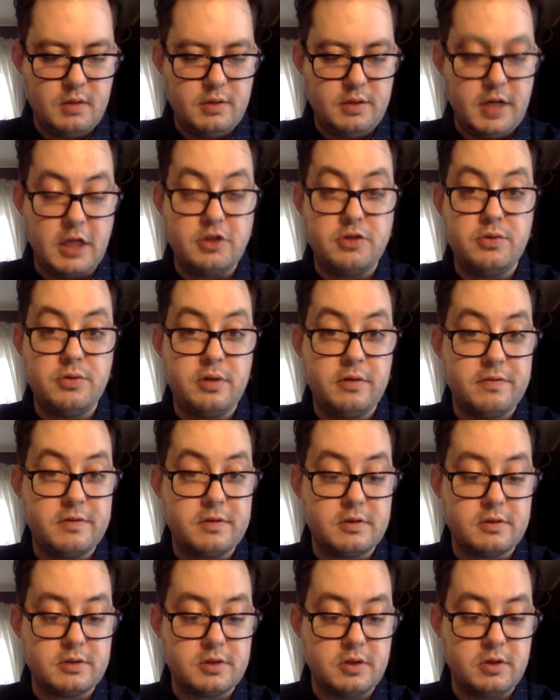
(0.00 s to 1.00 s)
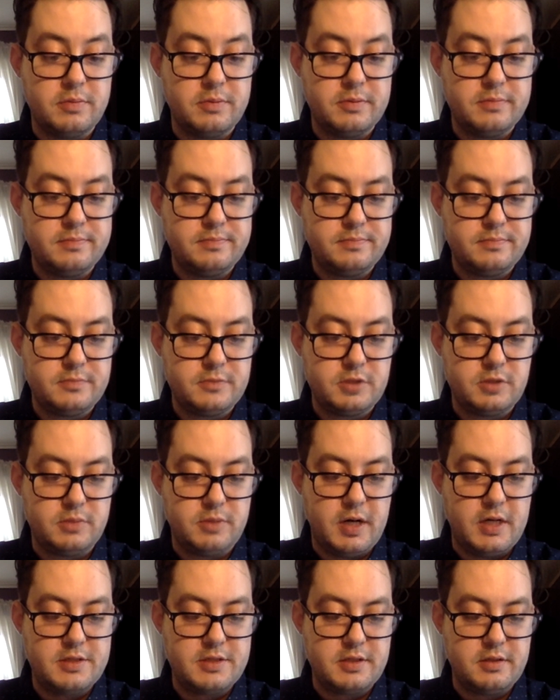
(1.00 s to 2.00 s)
Not too difficult to open,
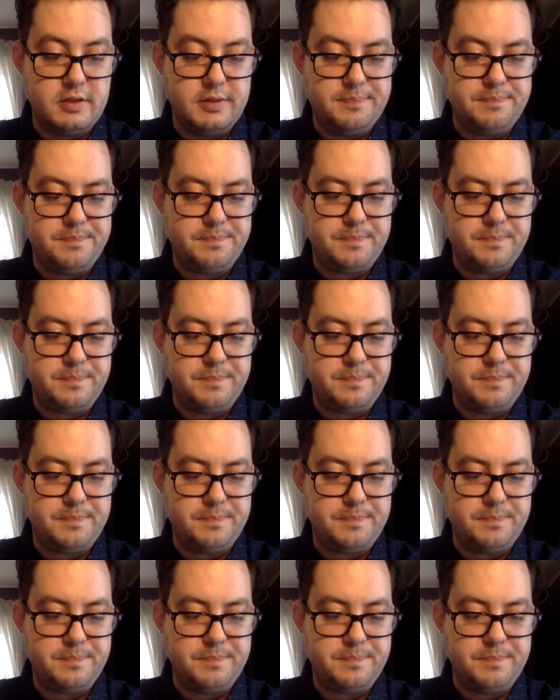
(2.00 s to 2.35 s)
surprisingly.